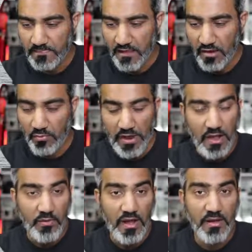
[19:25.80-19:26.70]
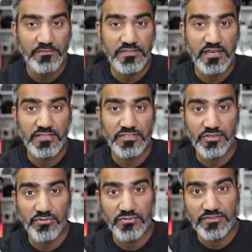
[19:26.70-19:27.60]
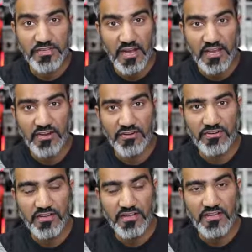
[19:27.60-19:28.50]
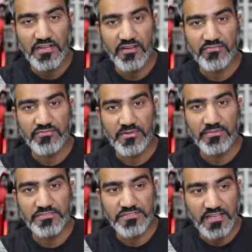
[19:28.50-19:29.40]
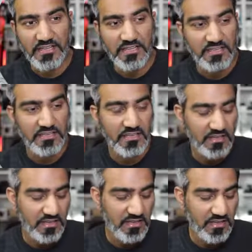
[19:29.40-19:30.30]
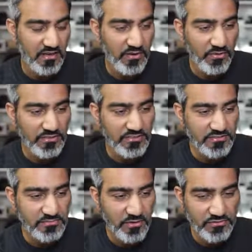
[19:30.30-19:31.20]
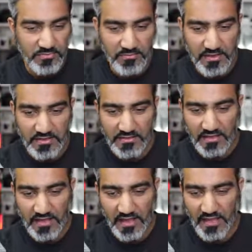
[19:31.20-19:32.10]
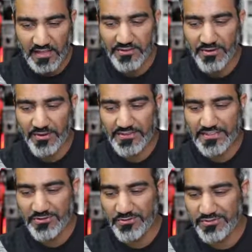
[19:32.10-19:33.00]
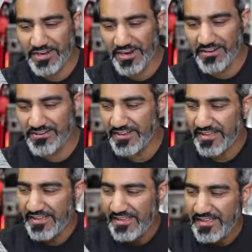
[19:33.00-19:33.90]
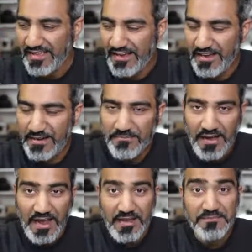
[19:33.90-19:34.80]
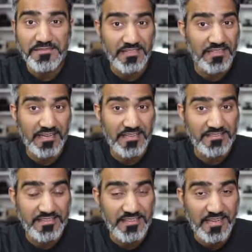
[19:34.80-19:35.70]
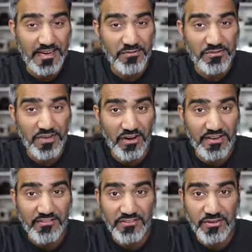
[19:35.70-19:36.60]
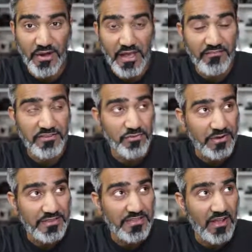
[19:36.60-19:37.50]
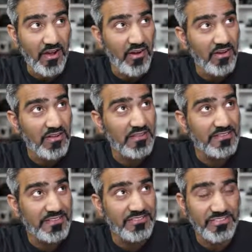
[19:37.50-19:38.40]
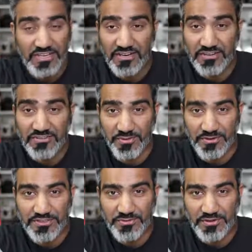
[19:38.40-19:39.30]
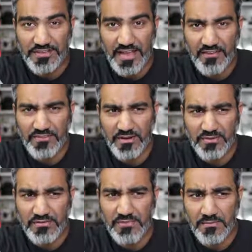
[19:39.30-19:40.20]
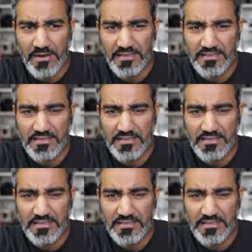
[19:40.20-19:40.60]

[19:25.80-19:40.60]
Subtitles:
Oh wow, Hamza, you retired from cycling. Holy smokes, my man. I had no idea you retired. I'm still not going to say that I retired, even though I haven't ridden all this year, 2020. I have not ridden my bike.